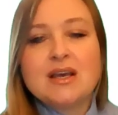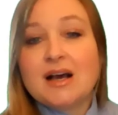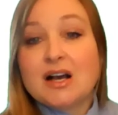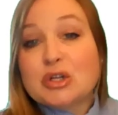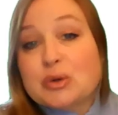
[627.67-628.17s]

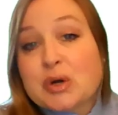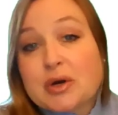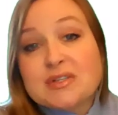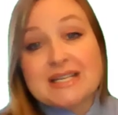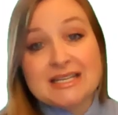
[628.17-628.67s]
uh,
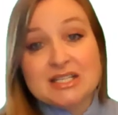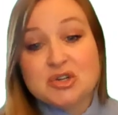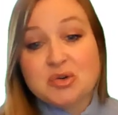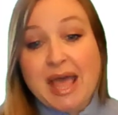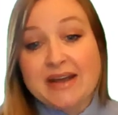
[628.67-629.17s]
glucose
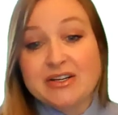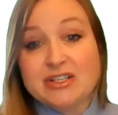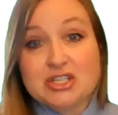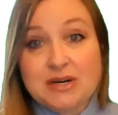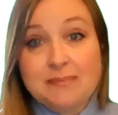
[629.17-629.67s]
into
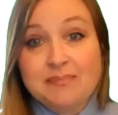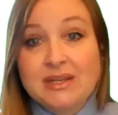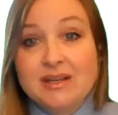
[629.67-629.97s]
energy.